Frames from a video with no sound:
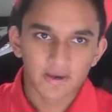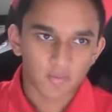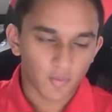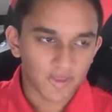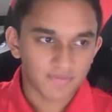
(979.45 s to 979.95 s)

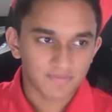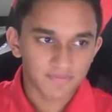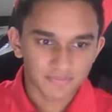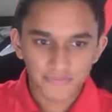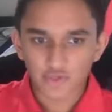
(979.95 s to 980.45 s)
When
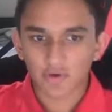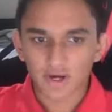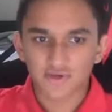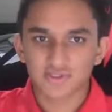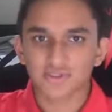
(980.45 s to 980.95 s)

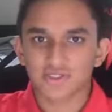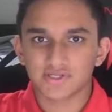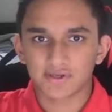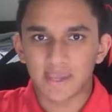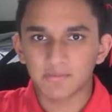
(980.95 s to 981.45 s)
Toronto switches
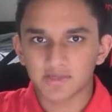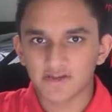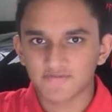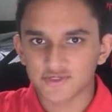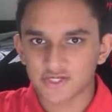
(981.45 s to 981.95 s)
their game
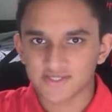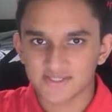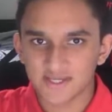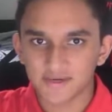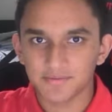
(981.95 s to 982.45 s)
plan for
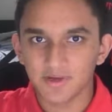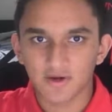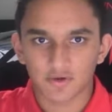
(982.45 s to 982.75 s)
Jason Tatum